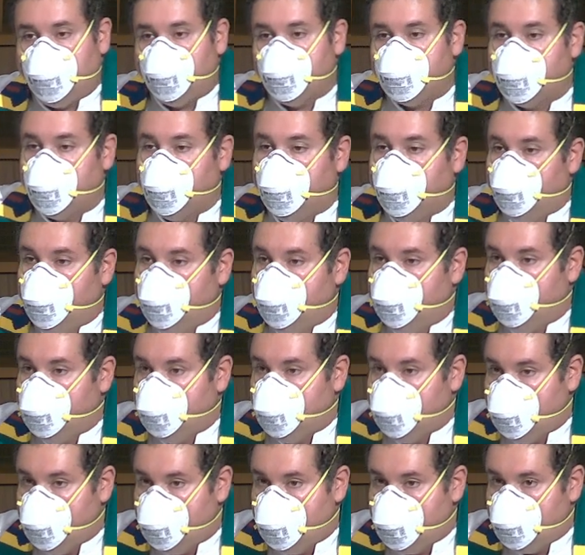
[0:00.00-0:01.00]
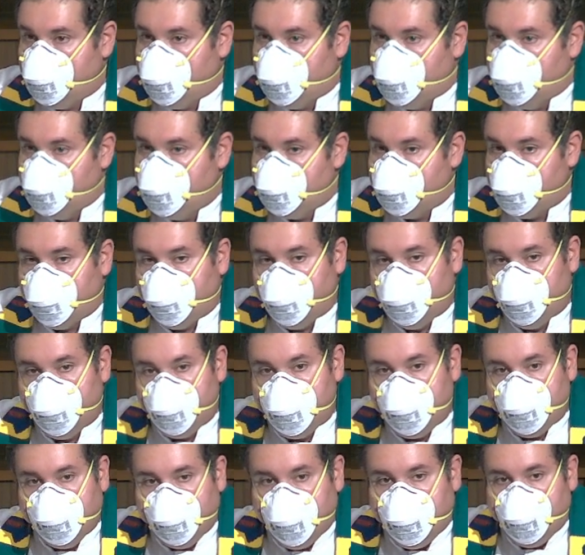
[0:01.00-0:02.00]
getting on in years, and he
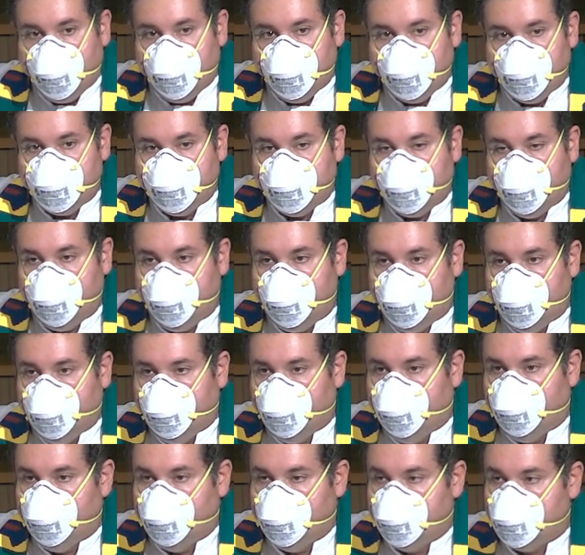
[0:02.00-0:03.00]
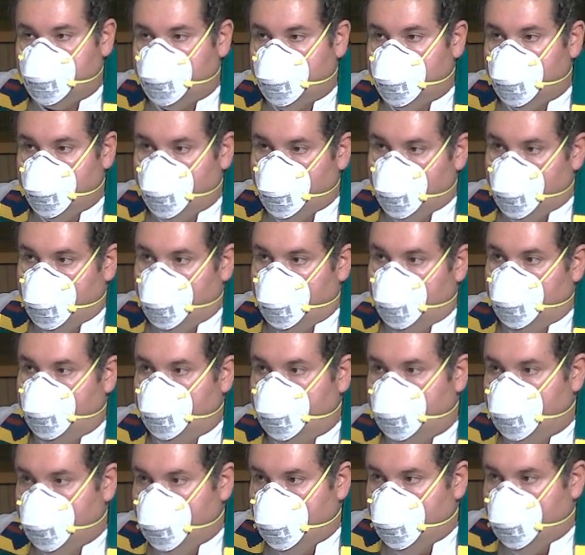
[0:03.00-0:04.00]
realized hey, it's been a
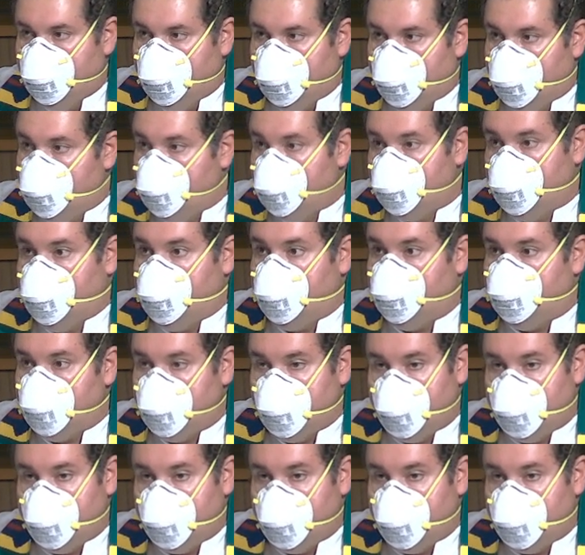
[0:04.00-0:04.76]
while. I don't have any